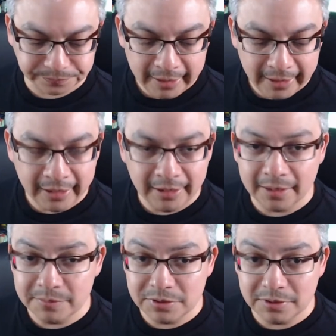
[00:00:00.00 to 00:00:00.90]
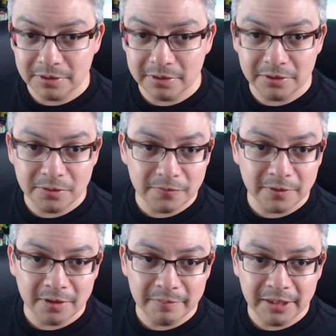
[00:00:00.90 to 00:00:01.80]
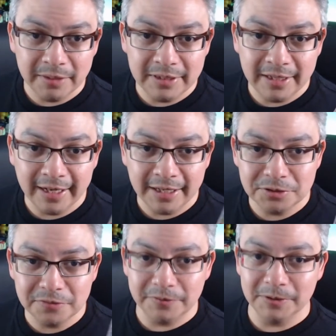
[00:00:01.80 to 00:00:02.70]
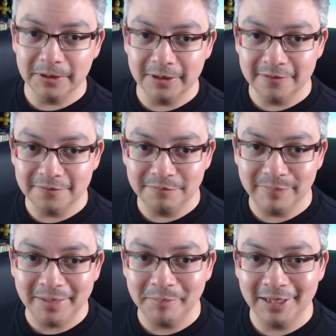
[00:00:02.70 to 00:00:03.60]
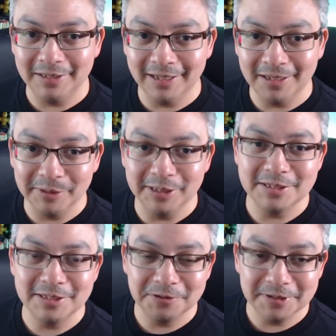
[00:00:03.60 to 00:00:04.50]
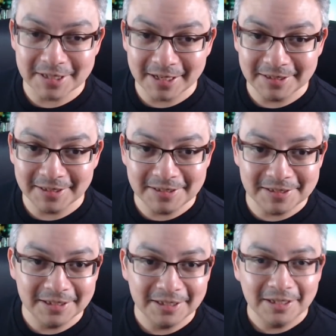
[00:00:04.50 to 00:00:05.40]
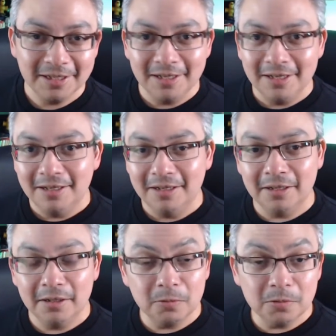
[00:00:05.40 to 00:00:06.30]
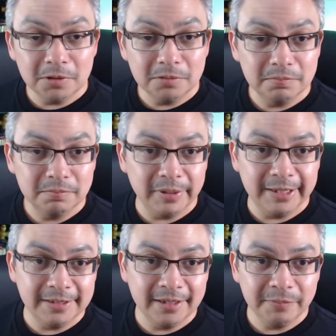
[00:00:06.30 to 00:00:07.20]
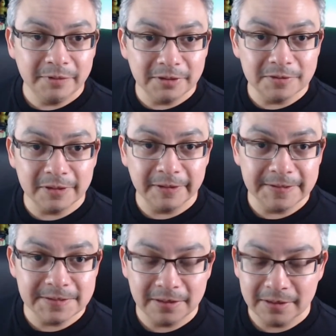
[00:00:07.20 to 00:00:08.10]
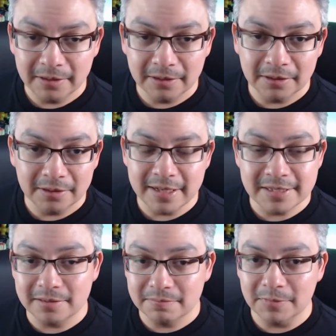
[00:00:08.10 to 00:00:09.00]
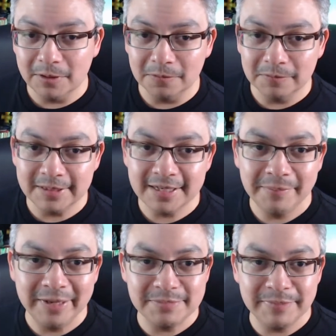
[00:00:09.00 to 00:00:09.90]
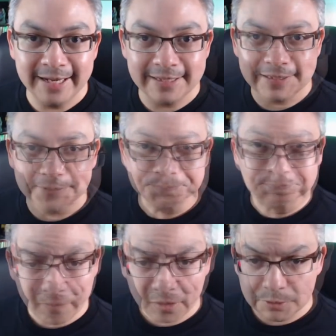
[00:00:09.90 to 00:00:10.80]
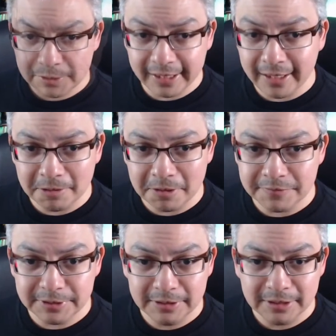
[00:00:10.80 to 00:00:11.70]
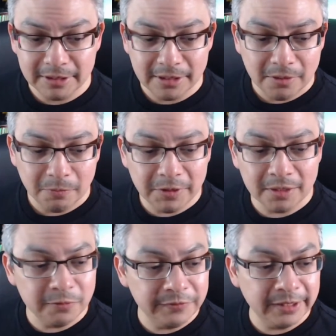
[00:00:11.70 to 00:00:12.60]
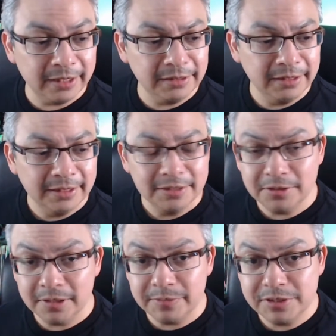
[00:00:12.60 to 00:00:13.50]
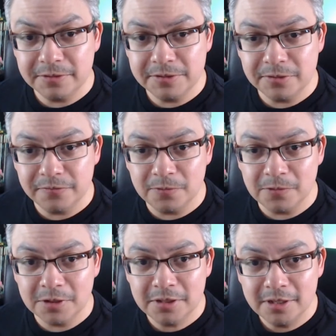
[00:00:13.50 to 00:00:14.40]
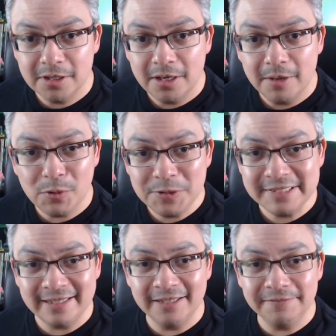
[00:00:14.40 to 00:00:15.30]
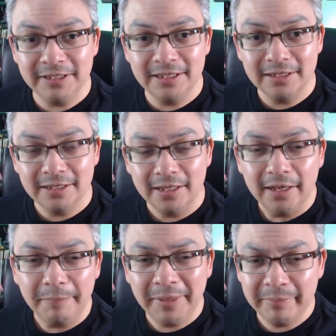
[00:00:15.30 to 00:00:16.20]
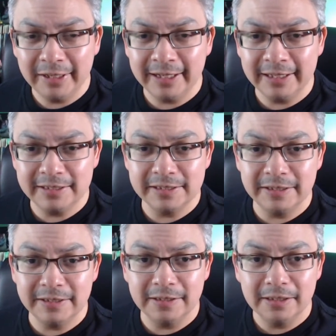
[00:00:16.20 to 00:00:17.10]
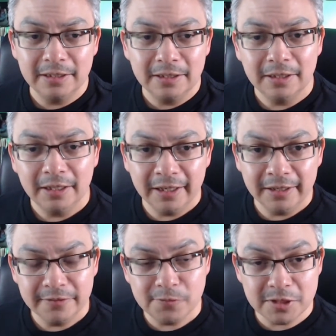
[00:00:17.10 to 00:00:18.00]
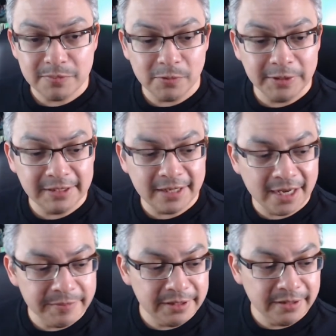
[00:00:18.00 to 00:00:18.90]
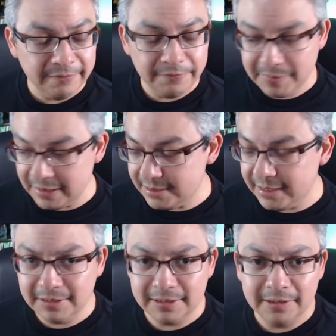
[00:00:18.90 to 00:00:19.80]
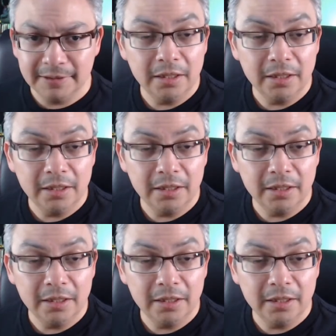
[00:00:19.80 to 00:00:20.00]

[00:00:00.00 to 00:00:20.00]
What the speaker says: And I'm sure you've all maybe had your fill of Batman the Animated Series content or playtime with those clicks as, the time has passed. For today, however, we are moving on to number 004, Poison Ivy, Pamela Isley, the 40-point common from the set.